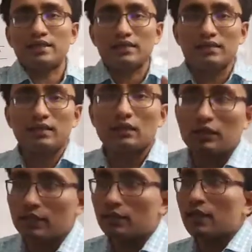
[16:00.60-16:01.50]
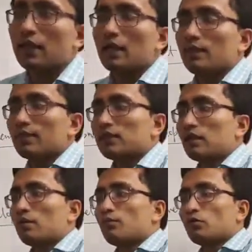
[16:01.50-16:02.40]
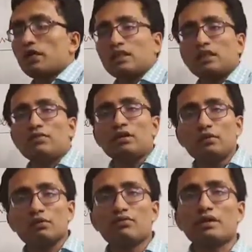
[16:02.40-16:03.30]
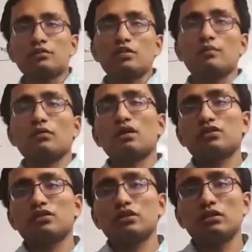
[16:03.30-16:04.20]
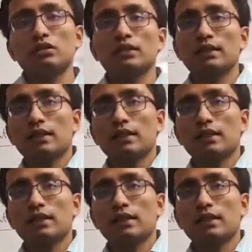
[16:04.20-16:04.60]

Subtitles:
as I said earlier, that the productivity of the factors of production